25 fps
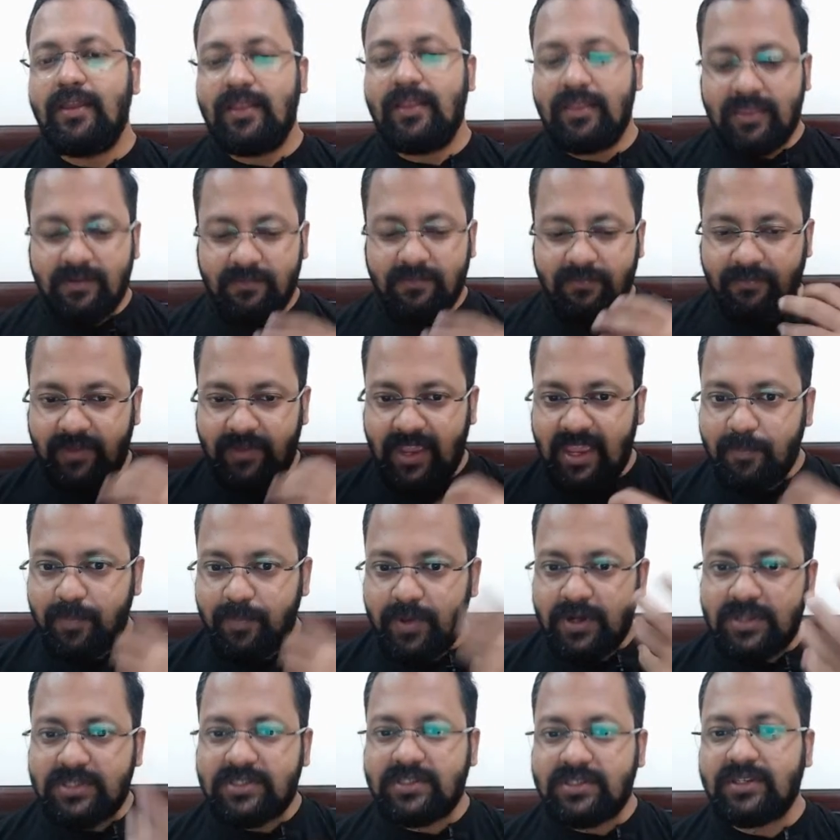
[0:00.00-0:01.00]
Some
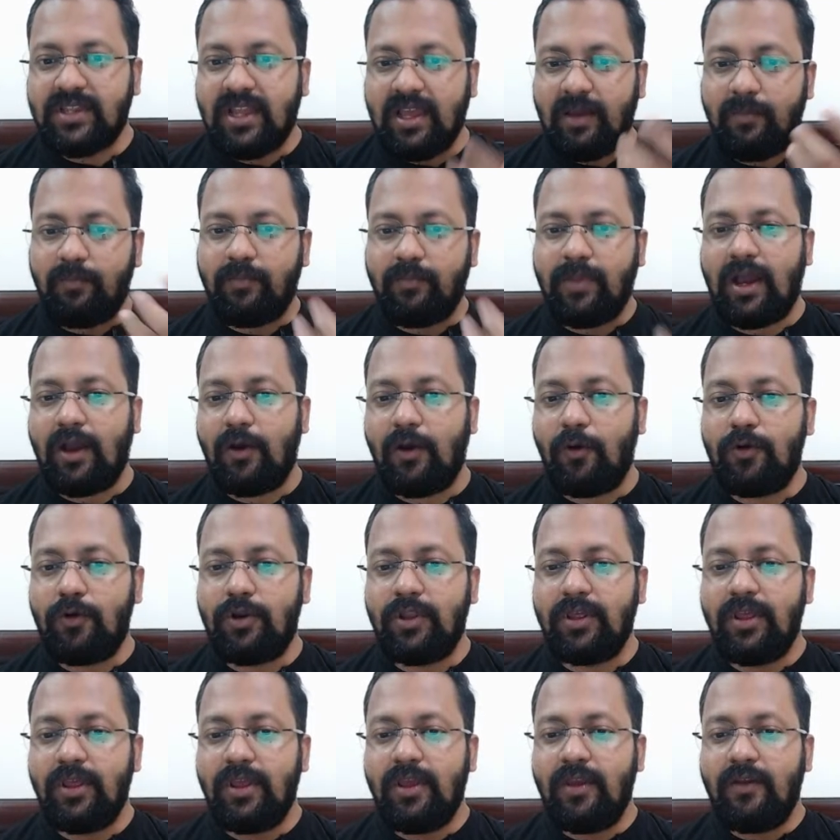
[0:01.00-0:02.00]
vapors come out
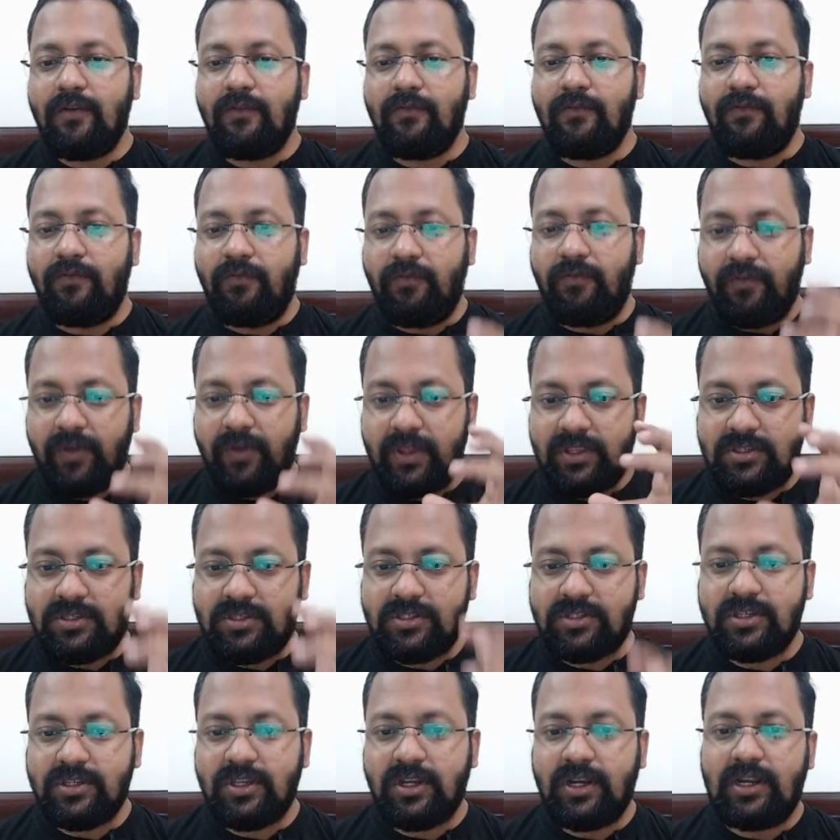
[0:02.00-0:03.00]

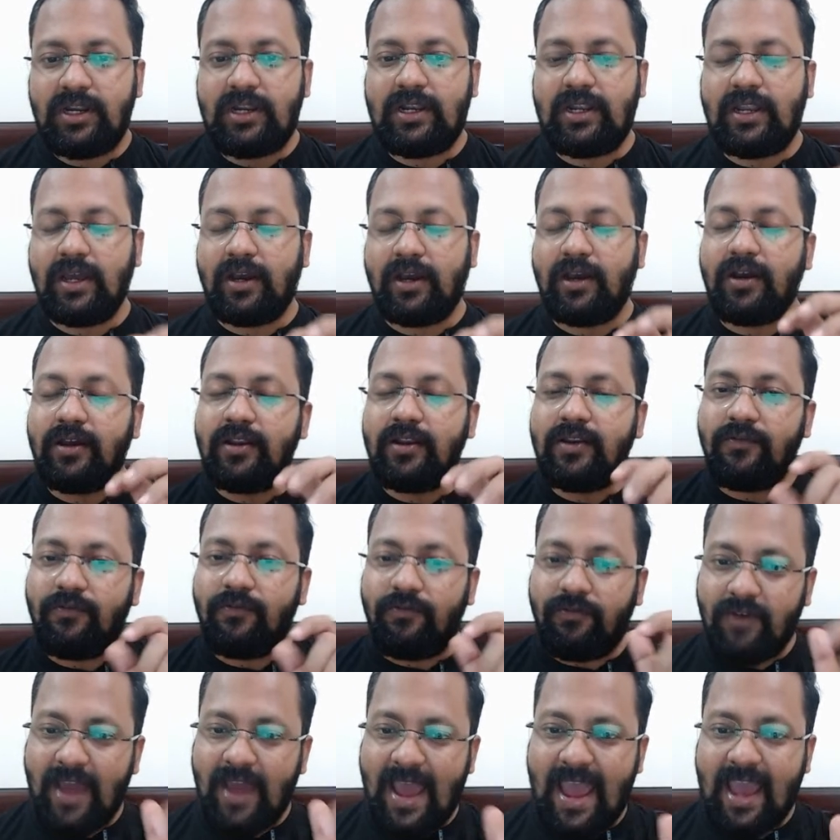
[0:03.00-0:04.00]
which
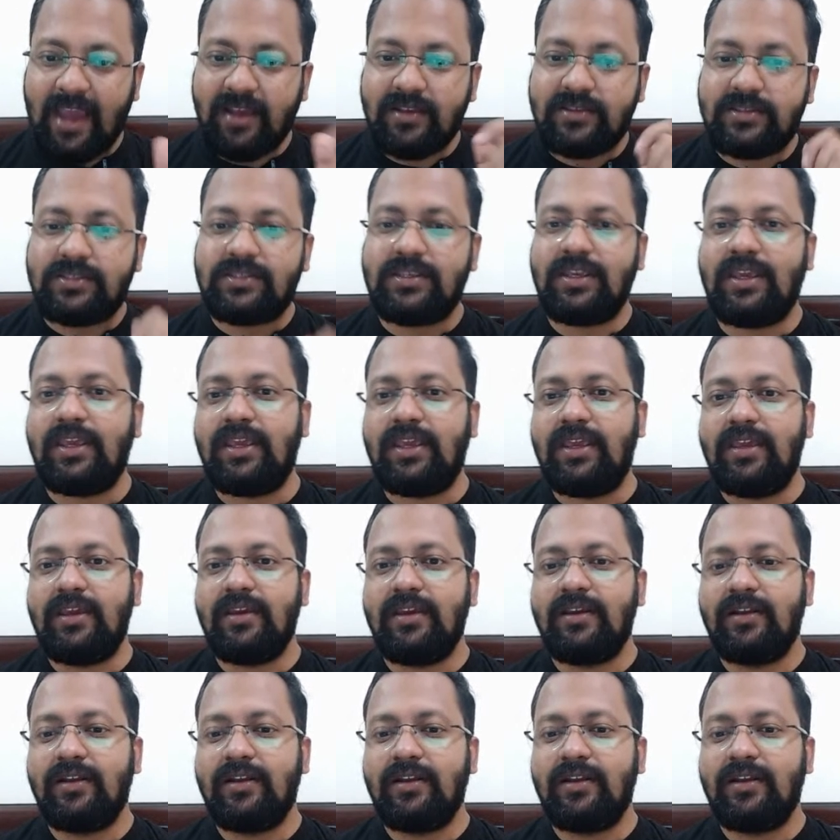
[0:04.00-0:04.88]
turn waxy.